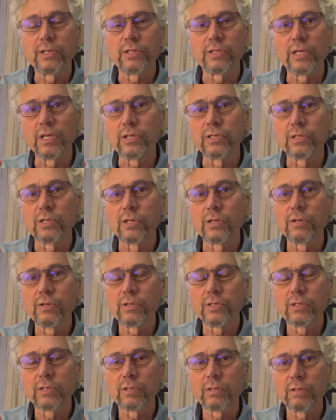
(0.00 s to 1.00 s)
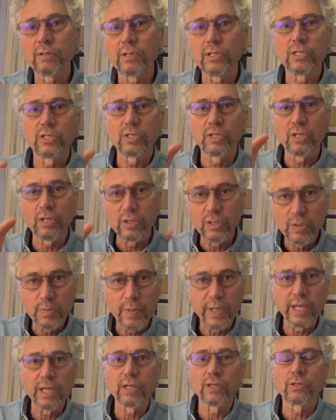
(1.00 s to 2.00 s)
sisters, he's still
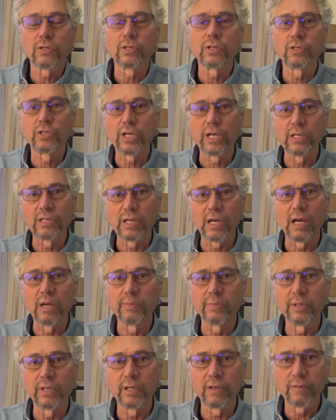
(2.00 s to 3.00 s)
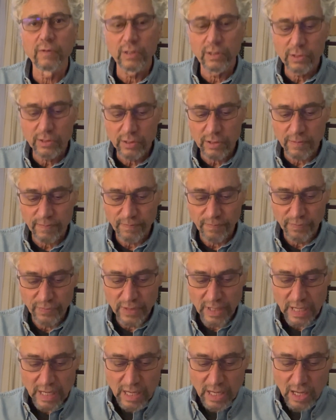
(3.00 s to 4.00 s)
speaking to the Gentile believers,
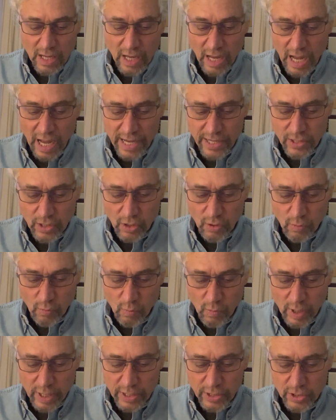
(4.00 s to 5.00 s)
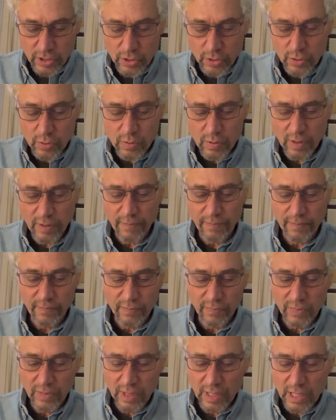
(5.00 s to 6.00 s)
I don't want you
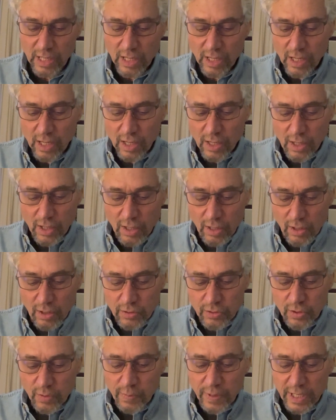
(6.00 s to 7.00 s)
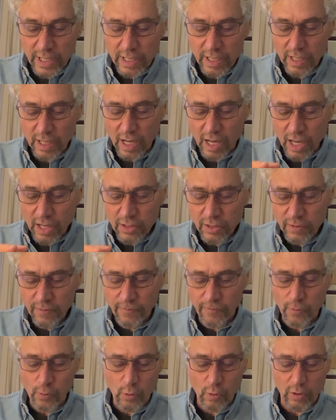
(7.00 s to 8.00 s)
to be
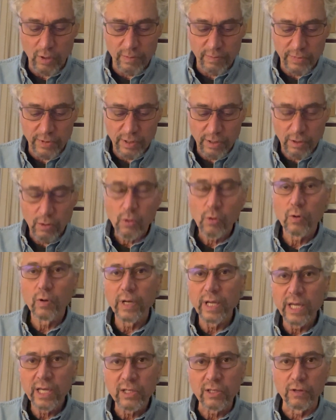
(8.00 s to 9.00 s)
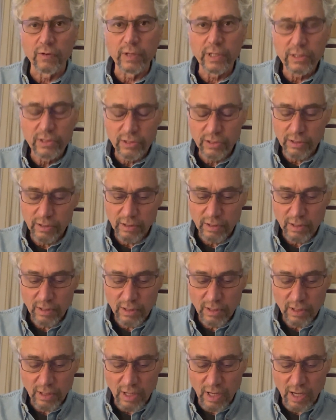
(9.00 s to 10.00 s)
uninformed or ignorant
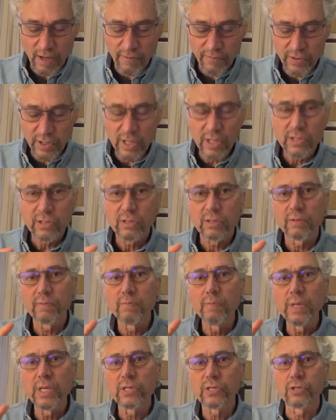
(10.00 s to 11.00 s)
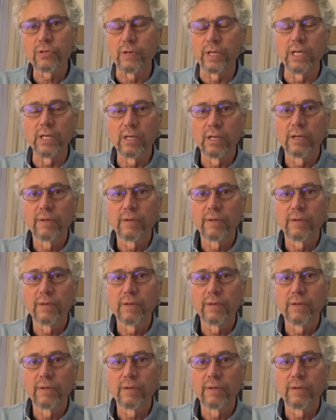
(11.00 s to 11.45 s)
of this mystery.